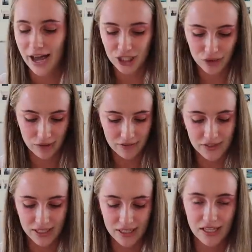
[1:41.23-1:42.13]
I actually
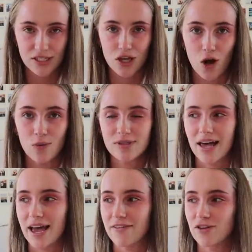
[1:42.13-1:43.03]
revisited these goals
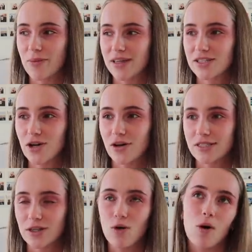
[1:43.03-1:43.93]
like a few months ago and I was like,